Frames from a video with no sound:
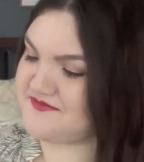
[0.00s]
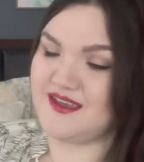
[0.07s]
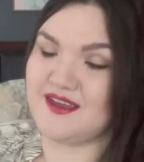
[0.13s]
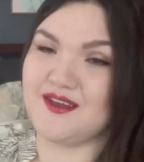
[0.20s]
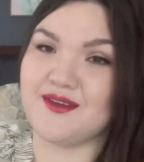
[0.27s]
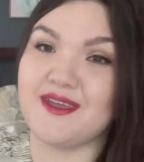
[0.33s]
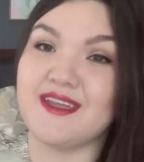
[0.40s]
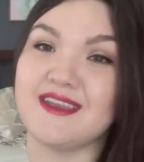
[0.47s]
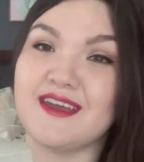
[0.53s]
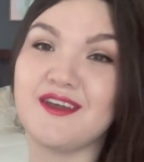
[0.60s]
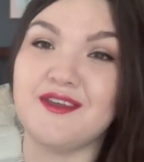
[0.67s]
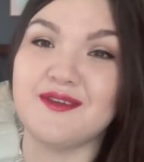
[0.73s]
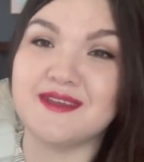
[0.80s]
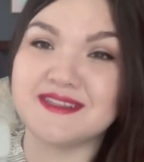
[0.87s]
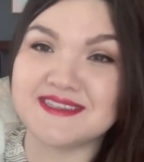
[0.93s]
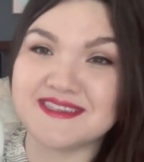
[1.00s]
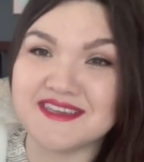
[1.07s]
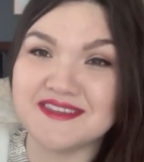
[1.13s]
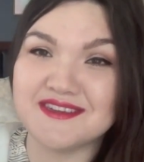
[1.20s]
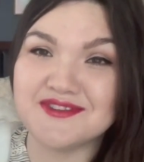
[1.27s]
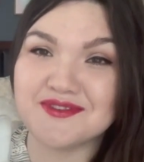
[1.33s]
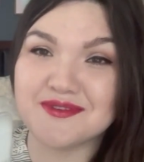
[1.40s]
Okay, now you can see
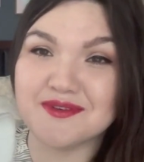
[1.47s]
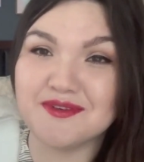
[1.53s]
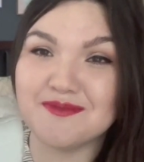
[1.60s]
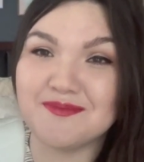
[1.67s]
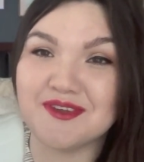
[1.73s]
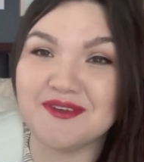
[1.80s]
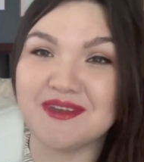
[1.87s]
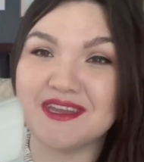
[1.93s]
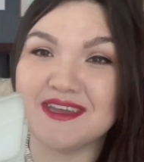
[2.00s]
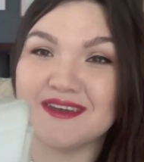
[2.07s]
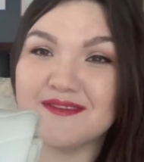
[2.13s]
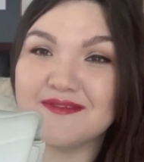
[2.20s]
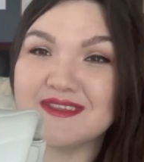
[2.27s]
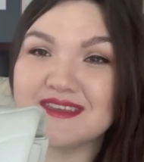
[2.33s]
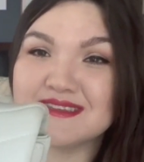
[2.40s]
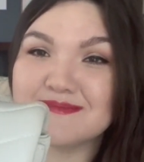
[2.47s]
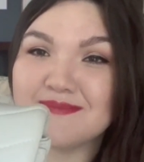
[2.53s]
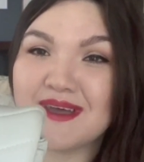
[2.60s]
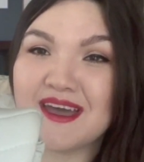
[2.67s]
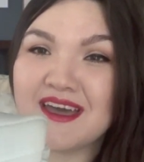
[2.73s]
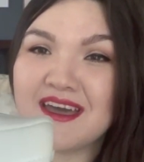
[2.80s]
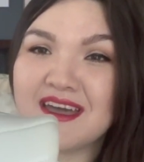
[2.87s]
the true beauty of this
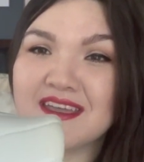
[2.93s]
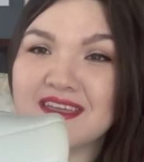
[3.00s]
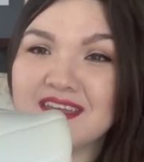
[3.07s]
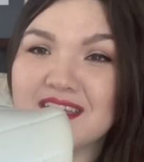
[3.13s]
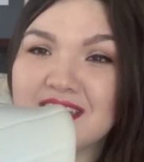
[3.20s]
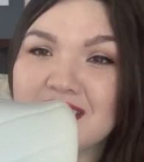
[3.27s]
bag.